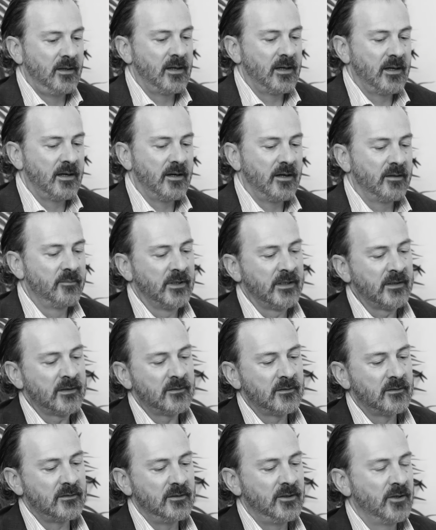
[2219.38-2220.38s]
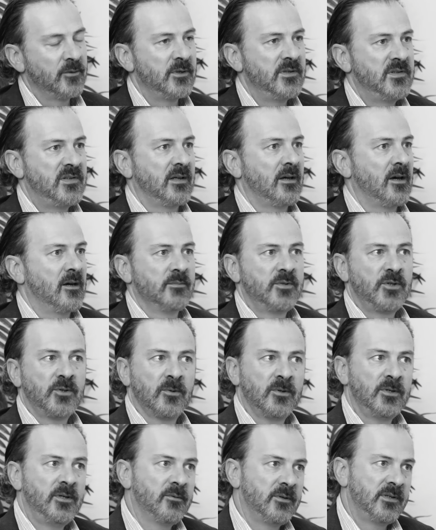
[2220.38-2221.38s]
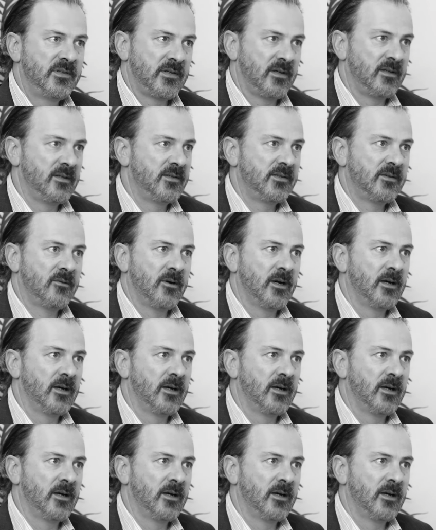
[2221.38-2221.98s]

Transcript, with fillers: Yeah, I mean, you would say I'm sure you would see this,